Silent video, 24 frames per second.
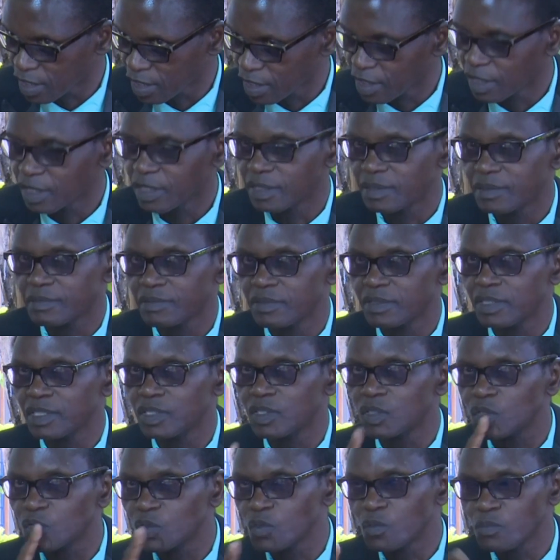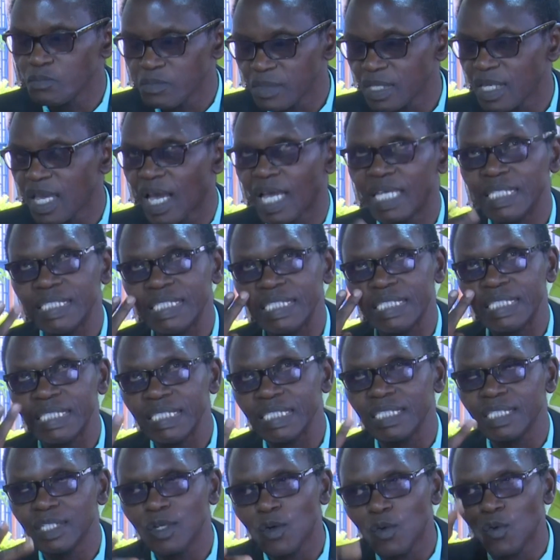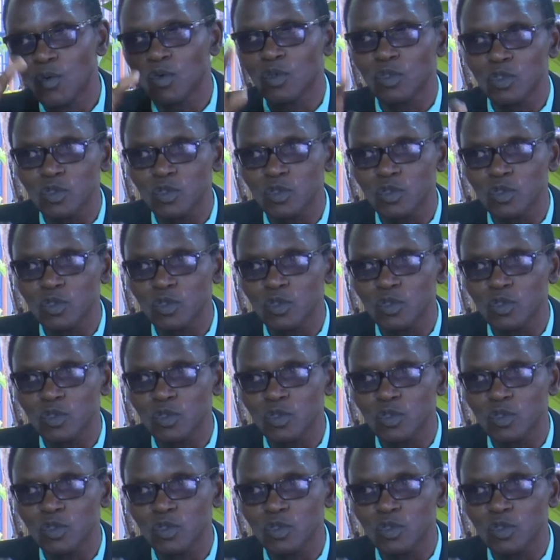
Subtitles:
so that he can explain the word of God.